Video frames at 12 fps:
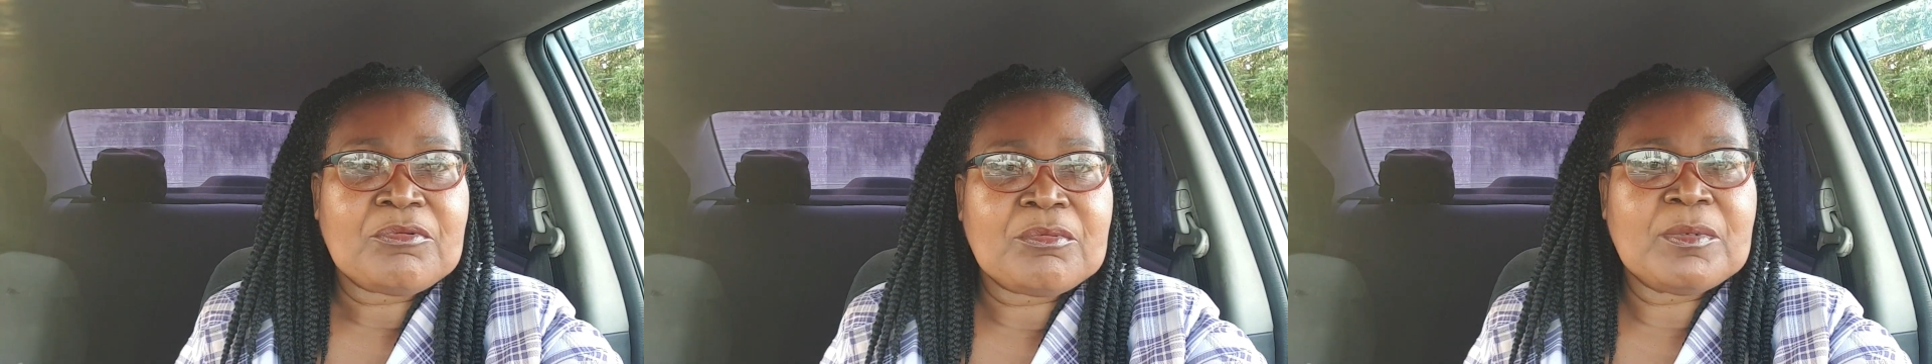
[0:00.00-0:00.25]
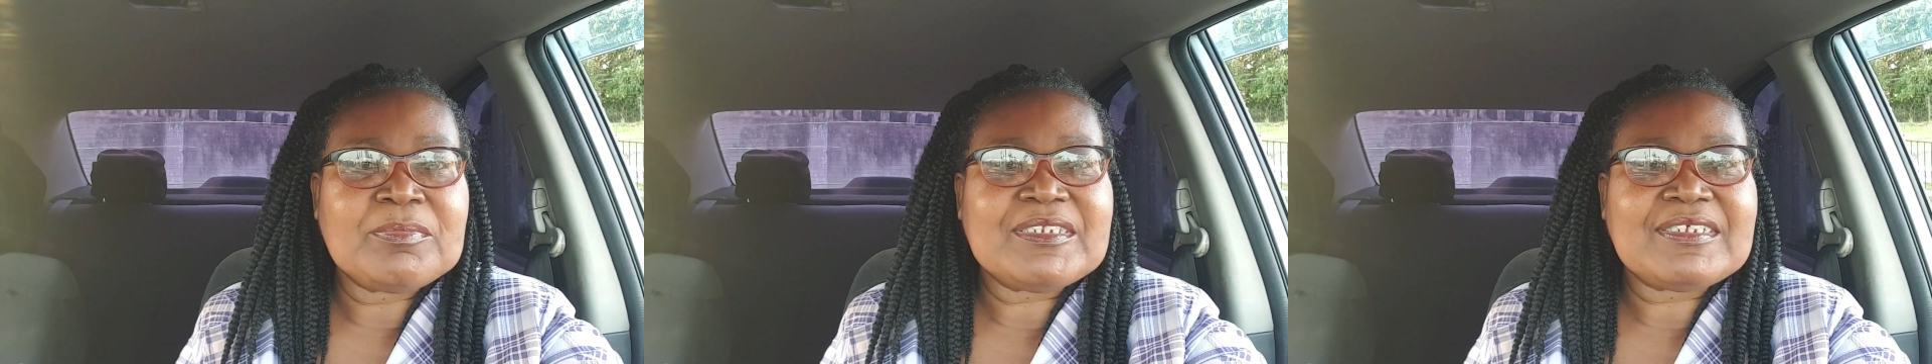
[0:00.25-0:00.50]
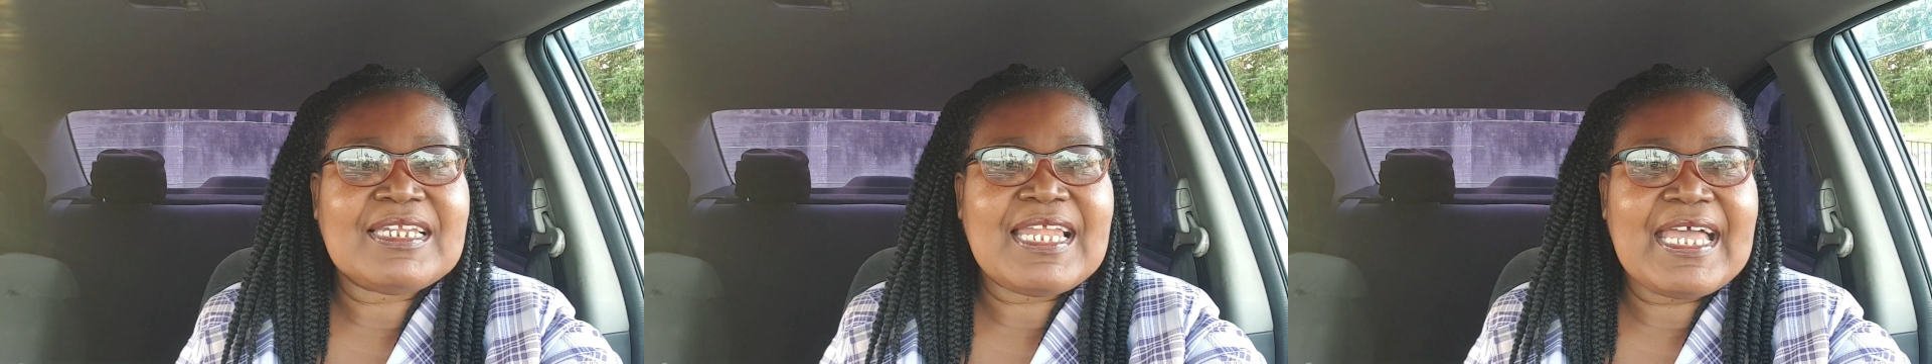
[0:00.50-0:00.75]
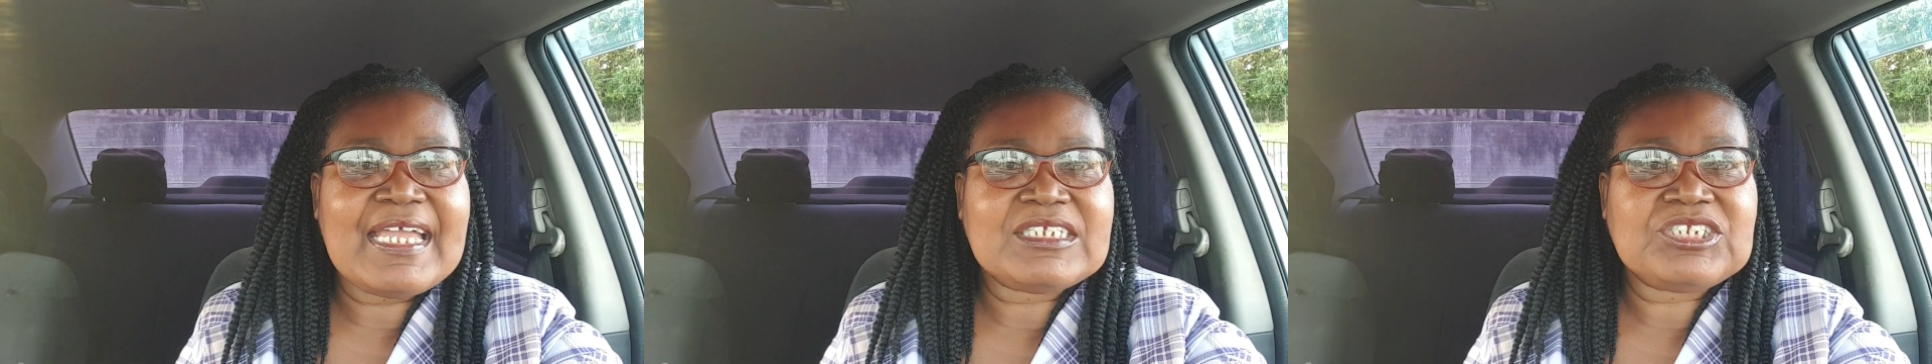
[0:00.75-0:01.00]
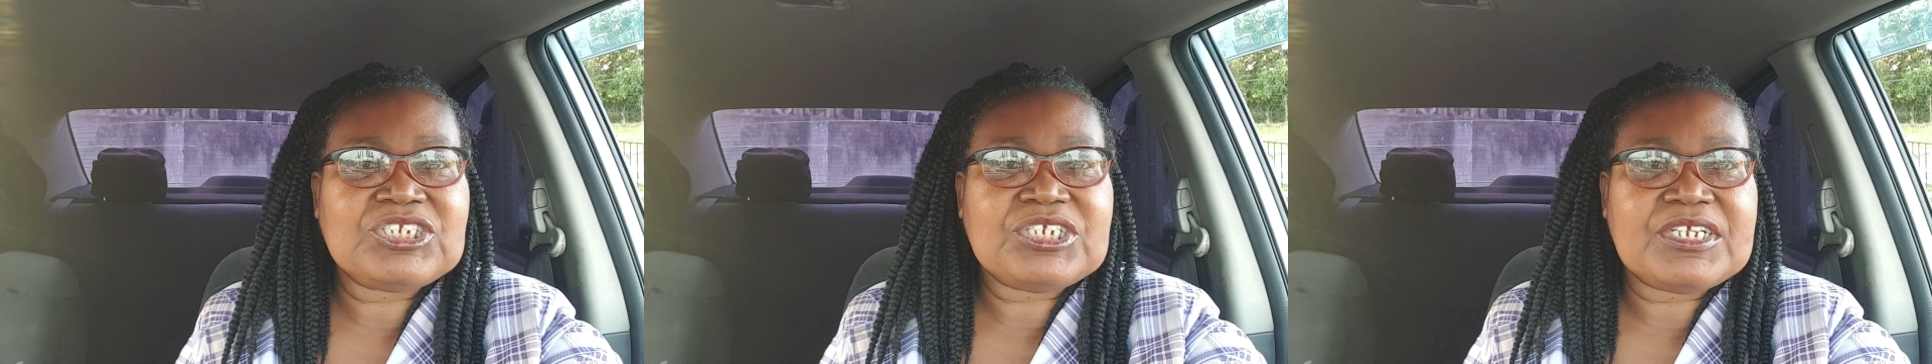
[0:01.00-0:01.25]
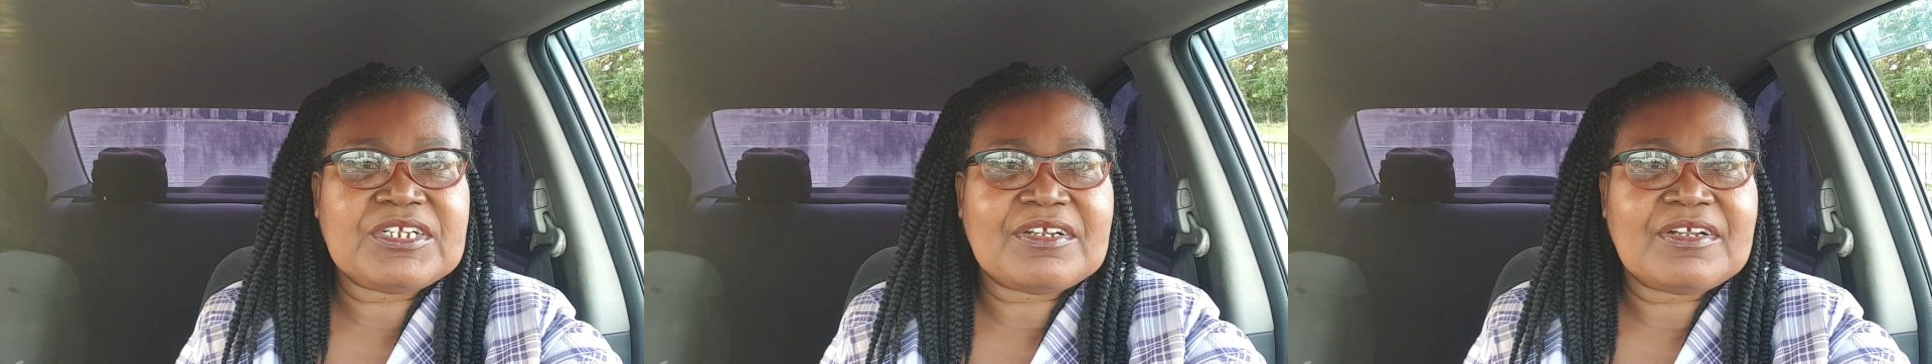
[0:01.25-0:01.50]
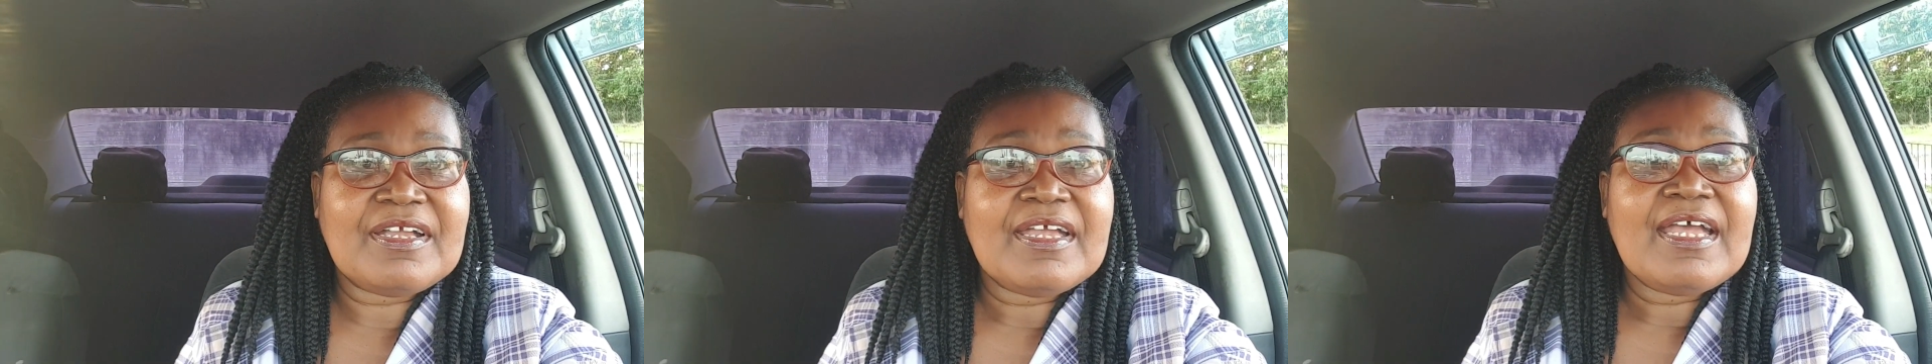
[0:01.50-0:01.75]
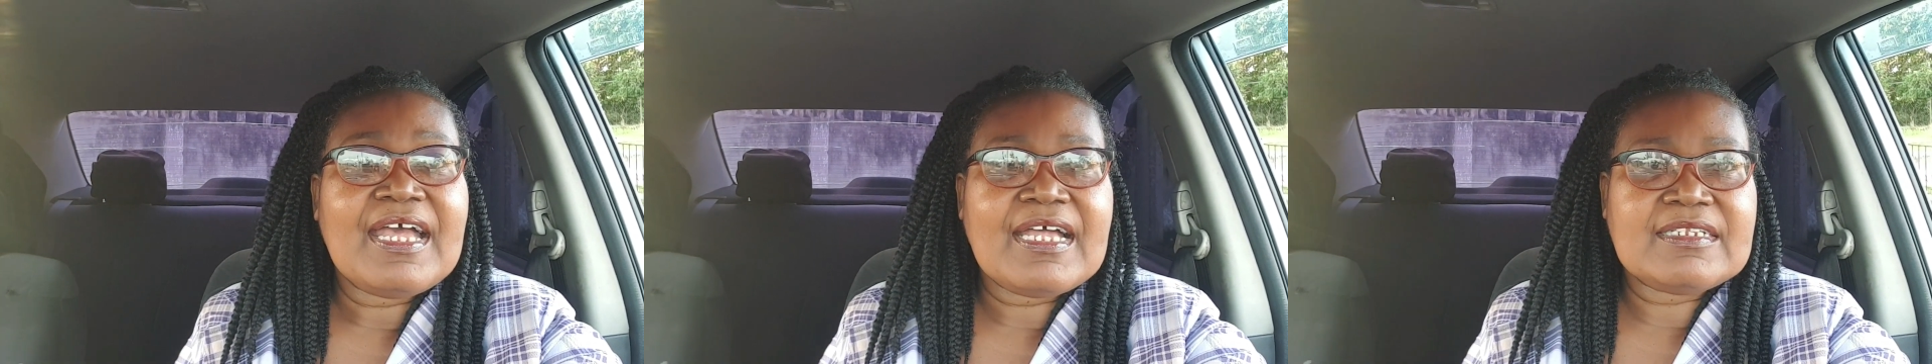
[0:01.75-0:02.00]
Remember to like, share,
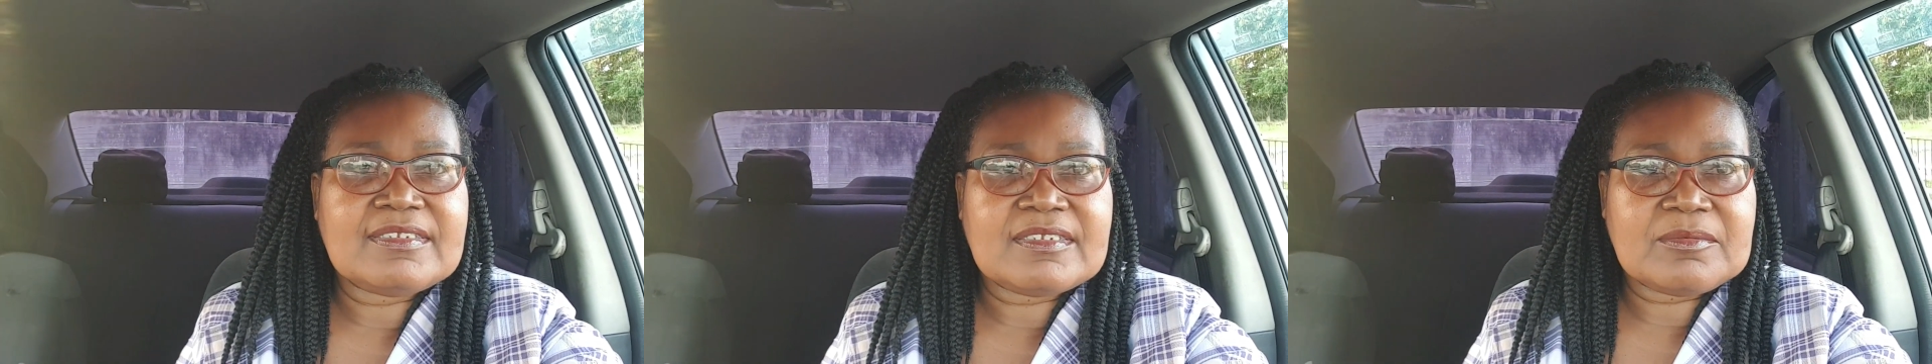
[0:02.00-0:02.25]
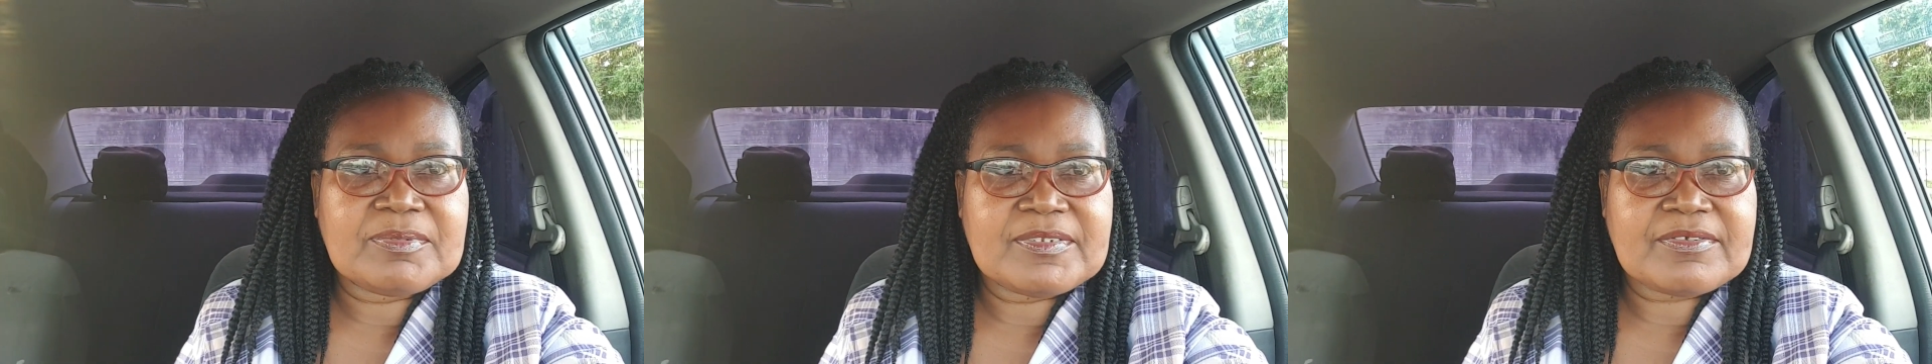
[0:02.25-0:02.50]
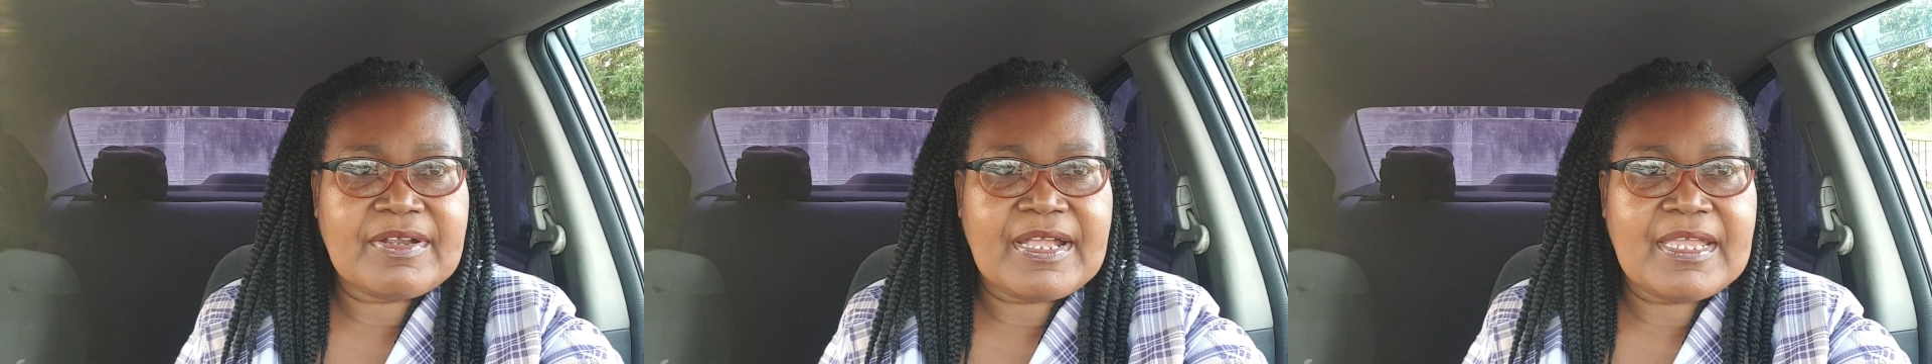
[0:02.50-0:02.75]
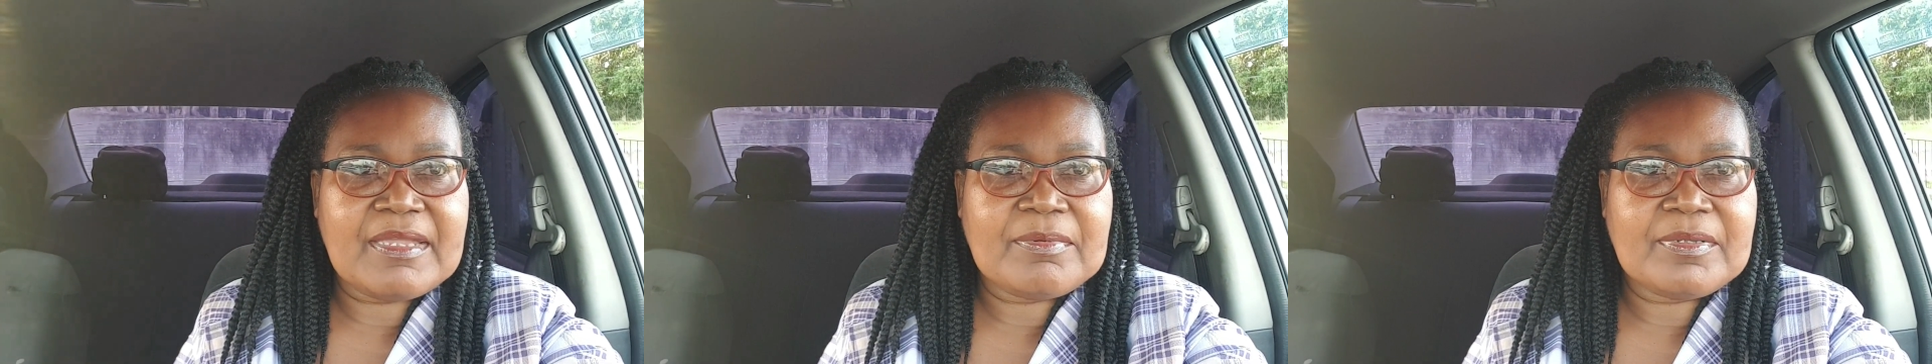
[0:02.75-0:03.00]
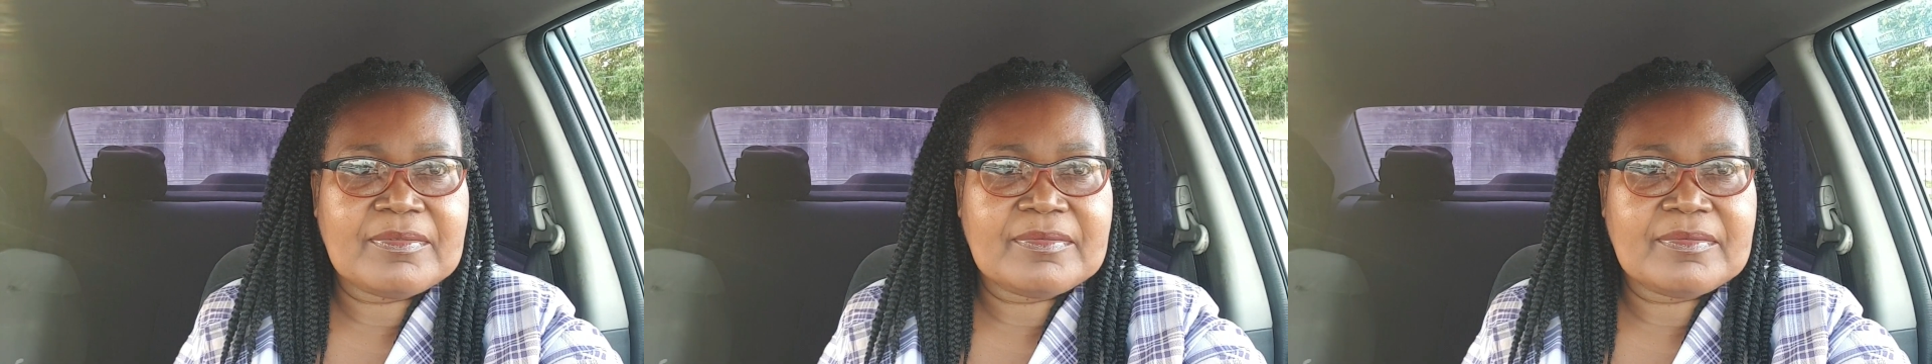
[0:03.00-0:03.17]
and subscribe.